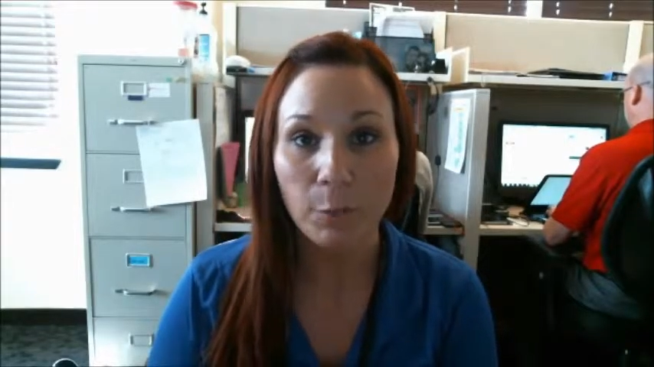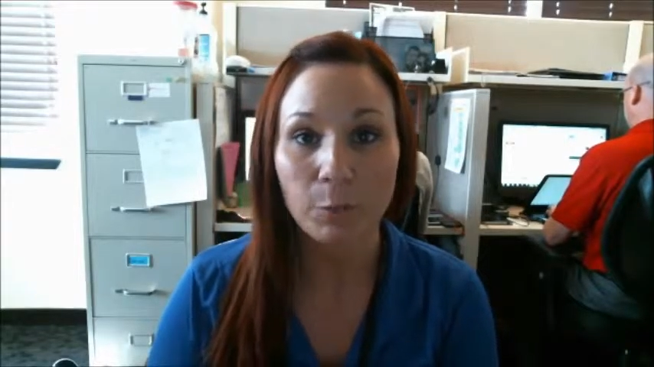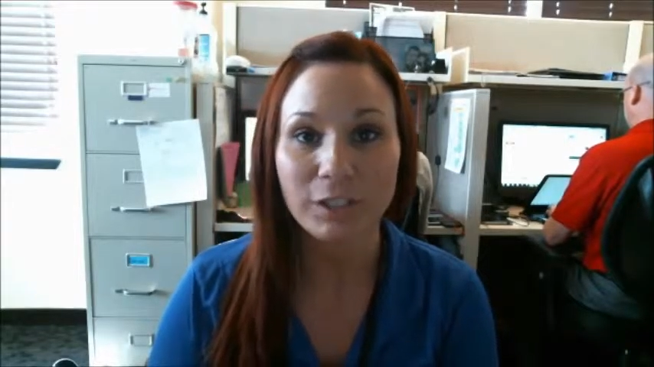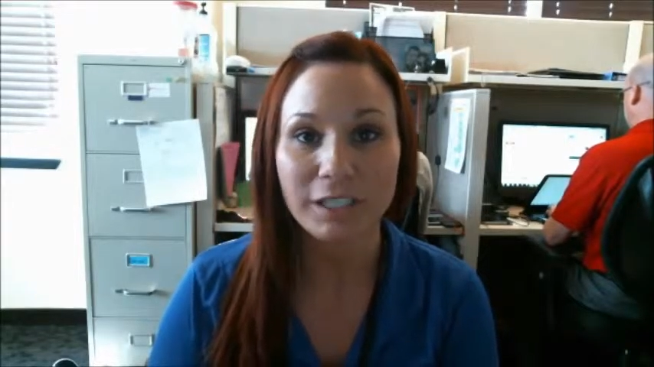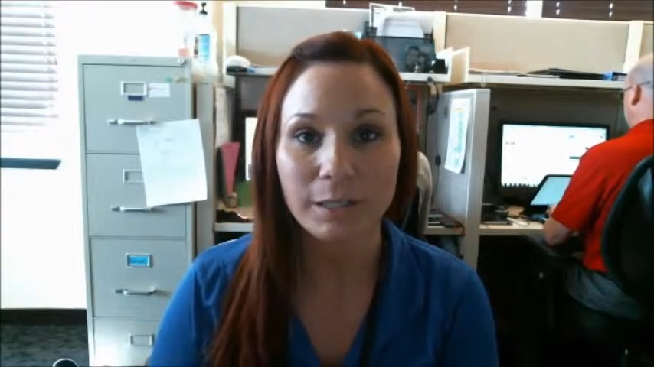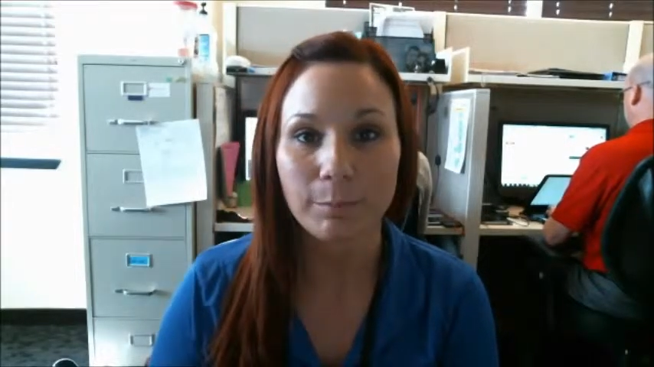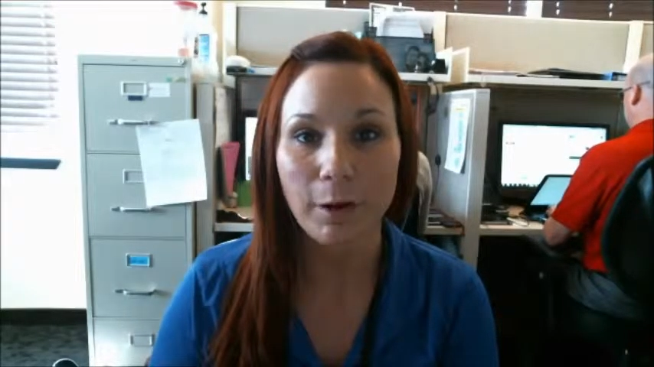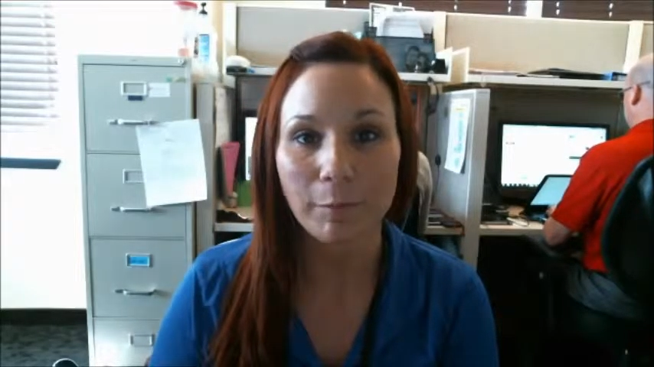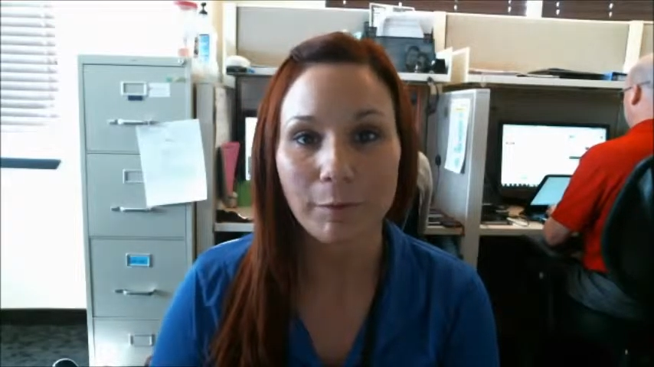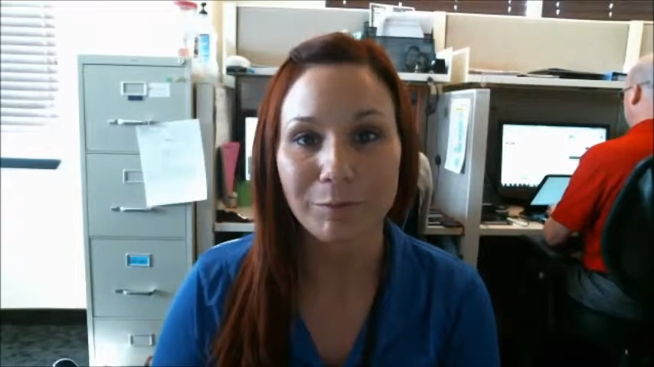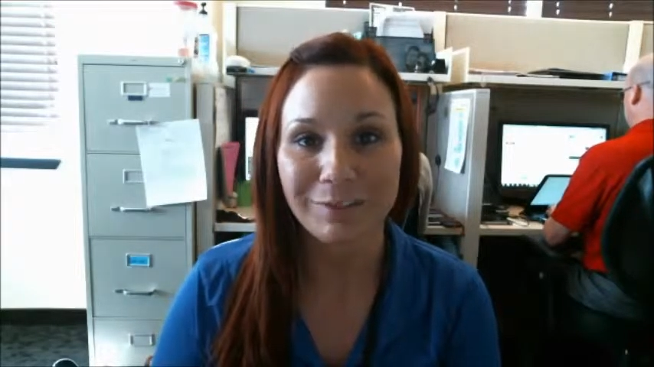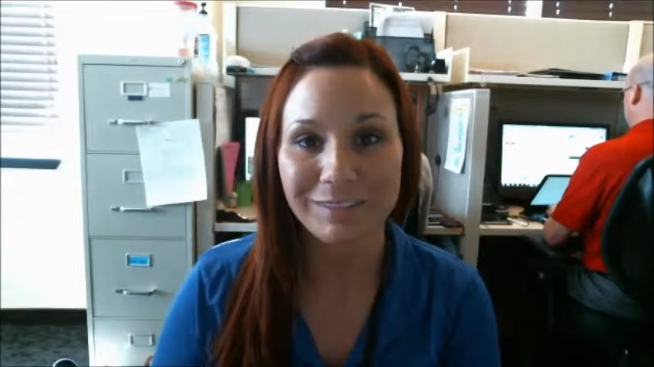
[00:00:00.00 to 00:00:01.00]
When you get a
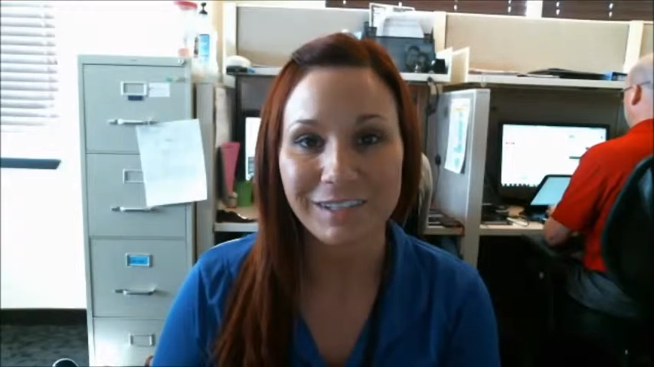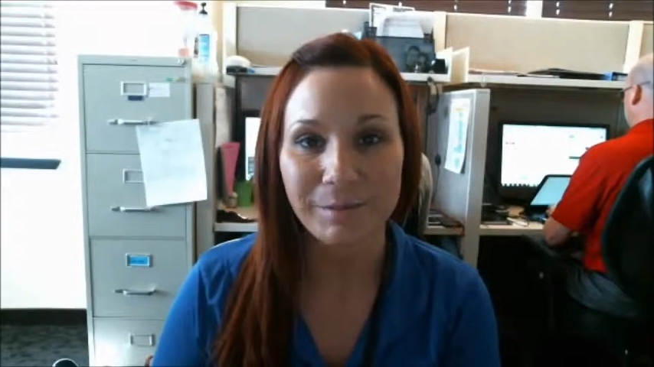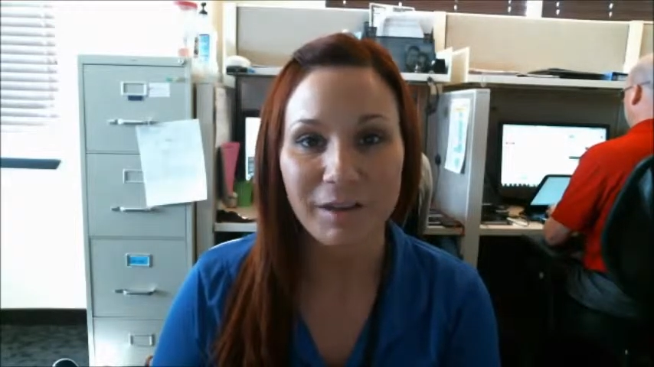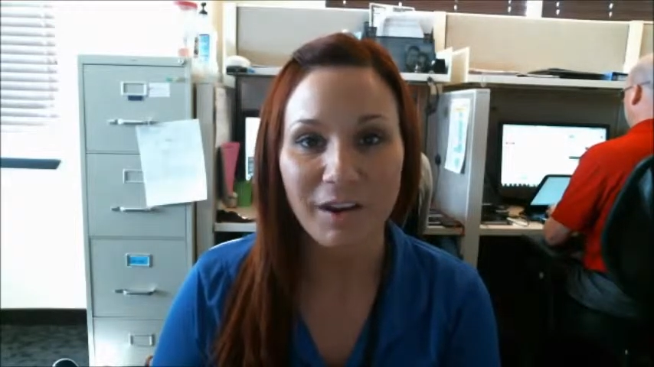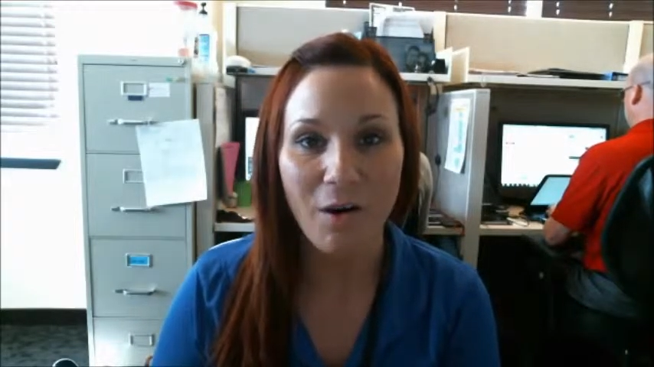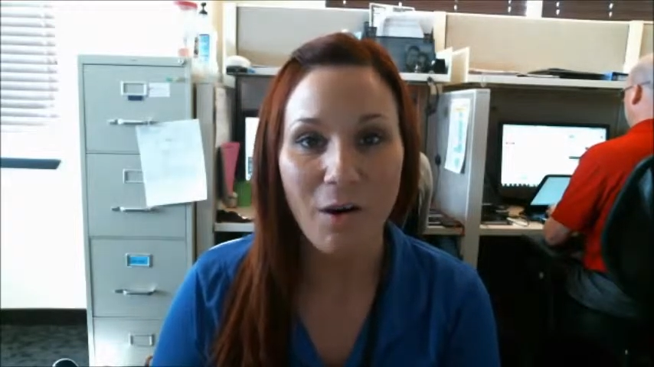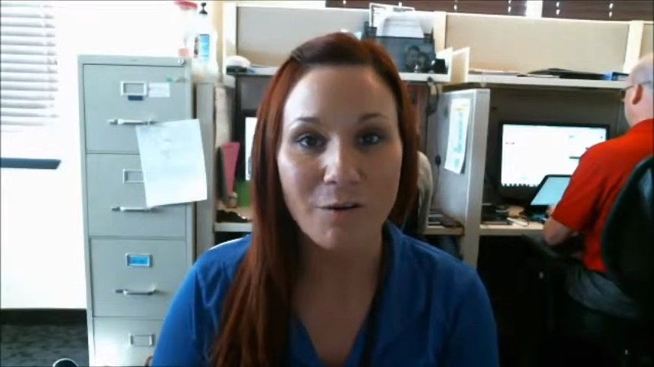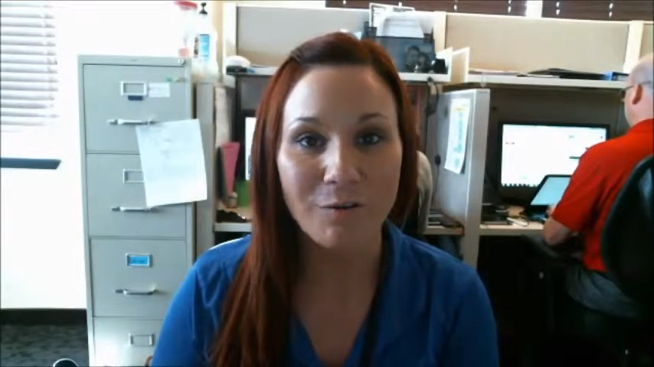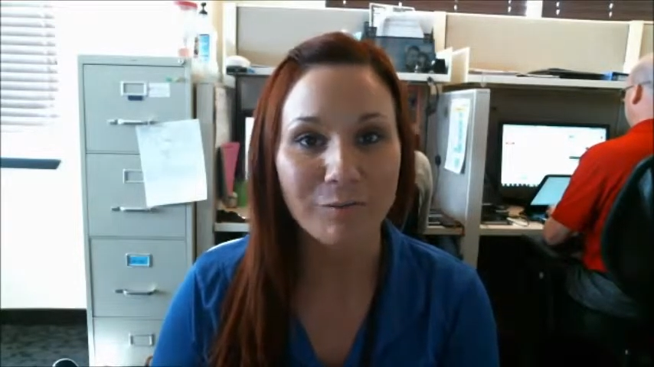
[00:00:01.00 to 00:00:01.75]
moment, please give me a call.